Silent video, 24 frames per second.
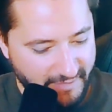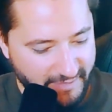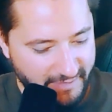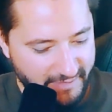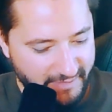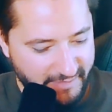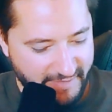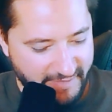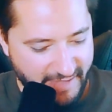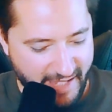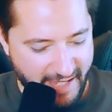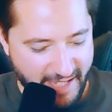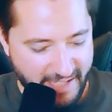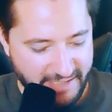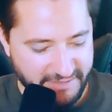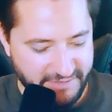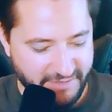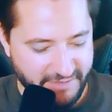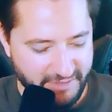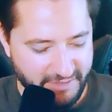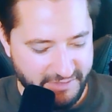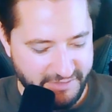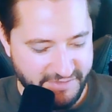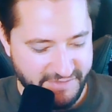The
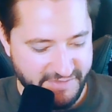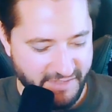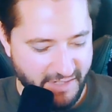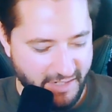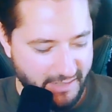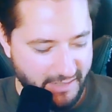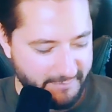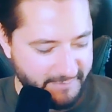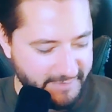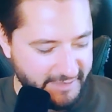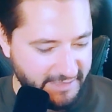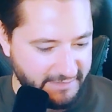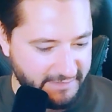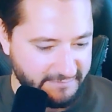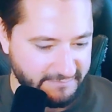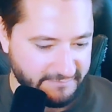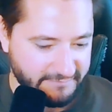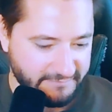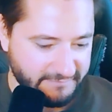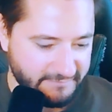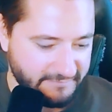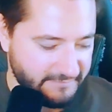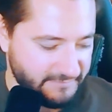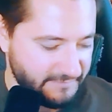head-turned zombie,
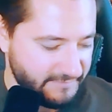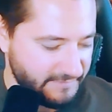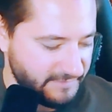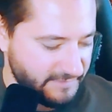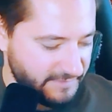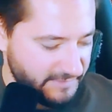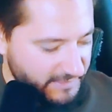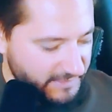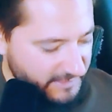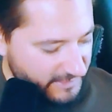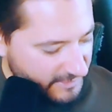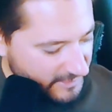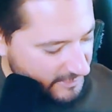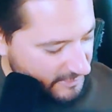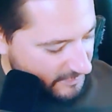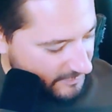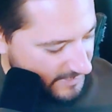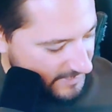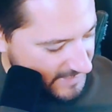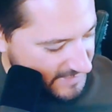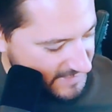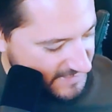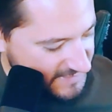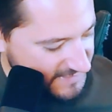
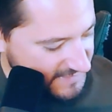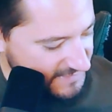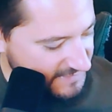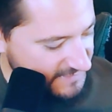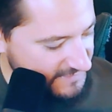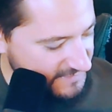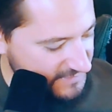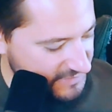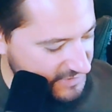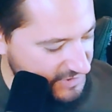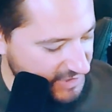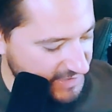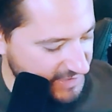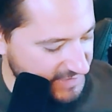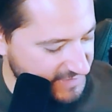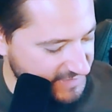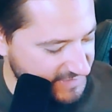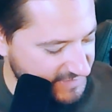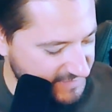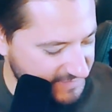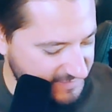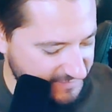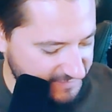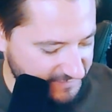who is
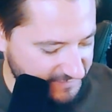just